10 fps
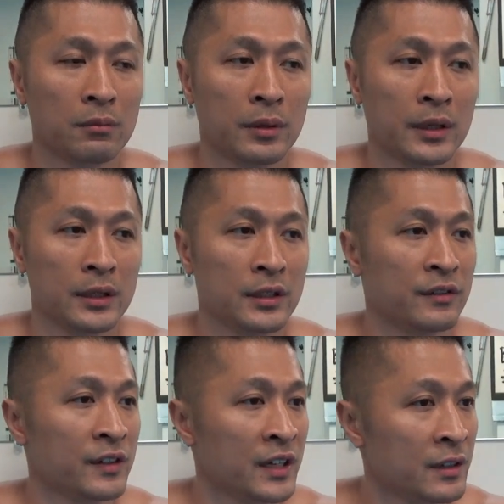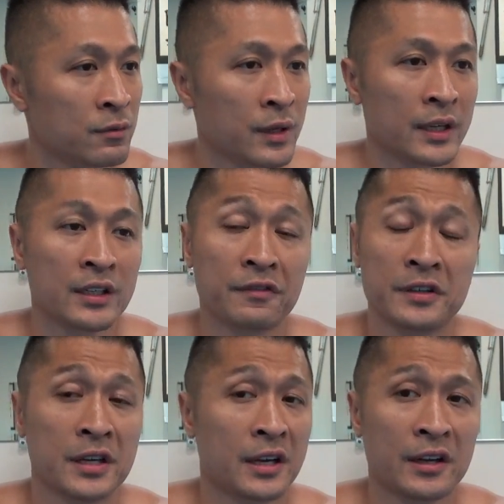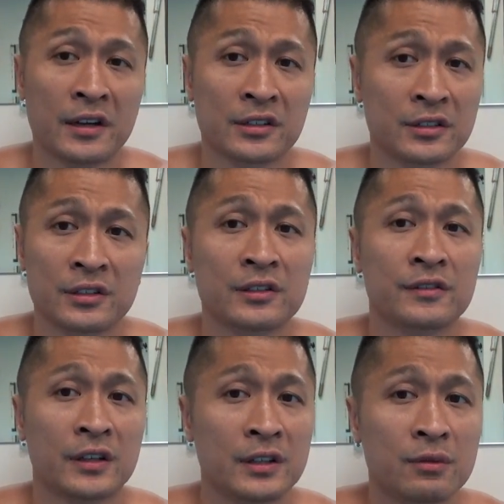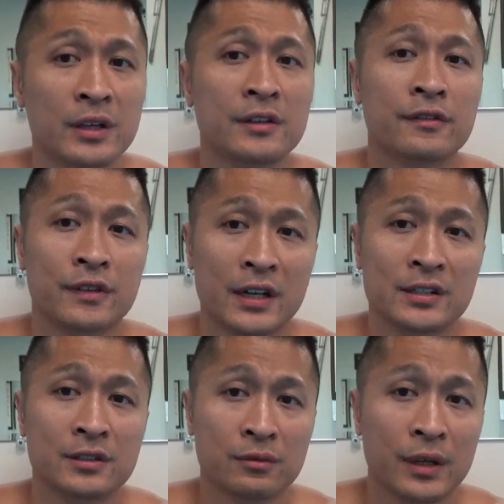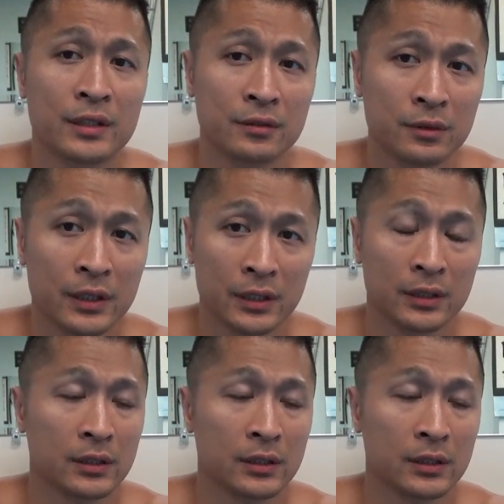but if any way if he if any way he finds a way to win,